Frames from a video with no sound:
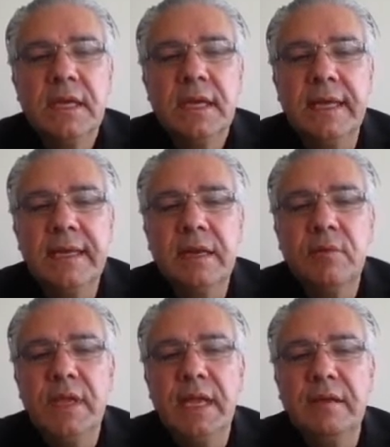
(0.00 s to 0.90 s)
and then
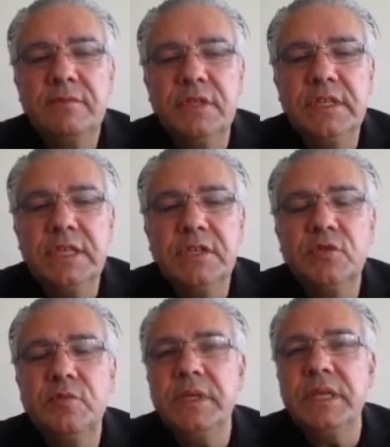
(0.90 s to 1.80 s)
we have the need
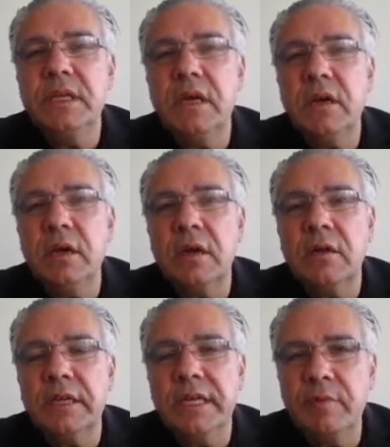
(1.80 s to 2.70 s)
to be
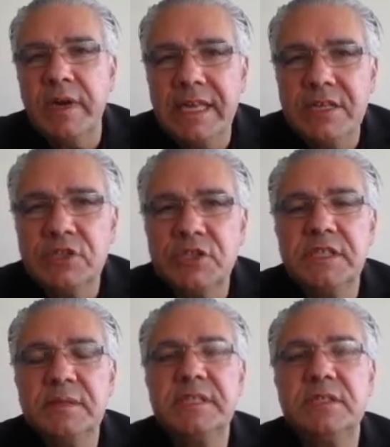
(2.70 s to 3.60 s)
in
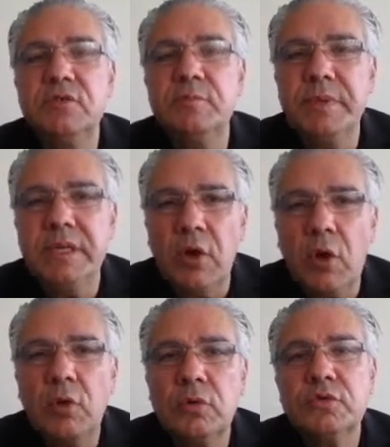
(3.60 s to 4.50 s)
relationships and to
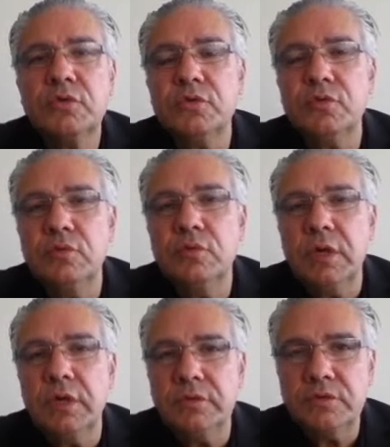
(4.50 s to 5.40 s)
belong
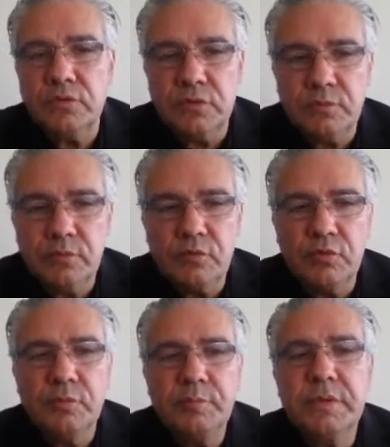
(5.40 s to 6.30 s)
to the
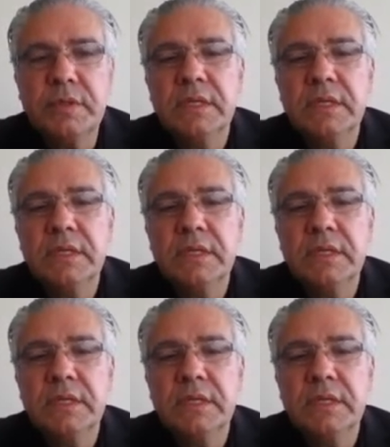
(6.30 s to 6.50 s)
group.